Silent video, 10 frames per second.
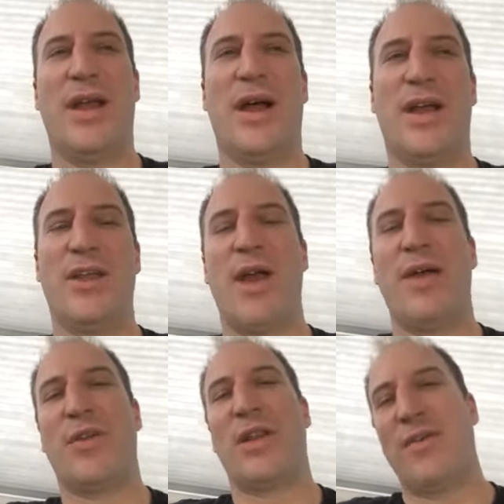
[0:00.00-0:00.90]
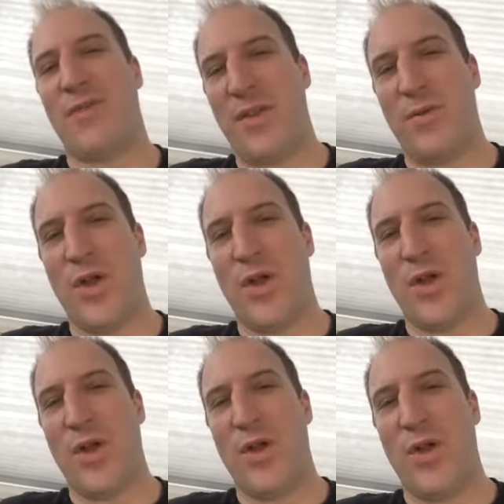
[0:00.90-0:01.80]
Uh, you have your life on the road,
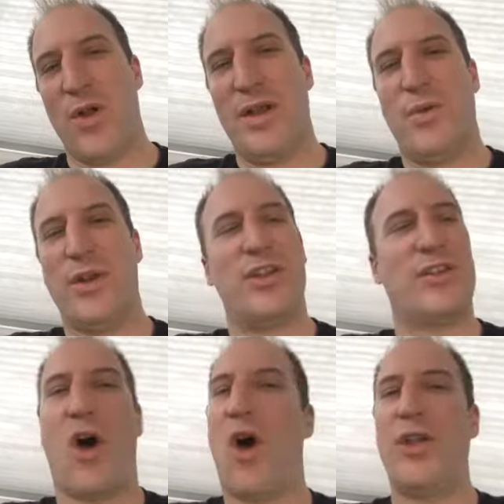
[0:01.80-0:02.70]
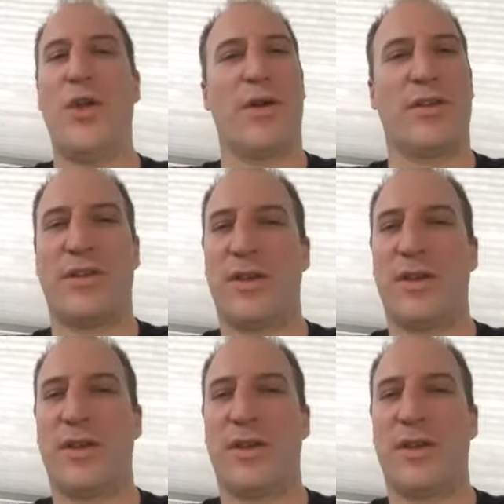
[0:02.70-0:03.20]
which is all yours.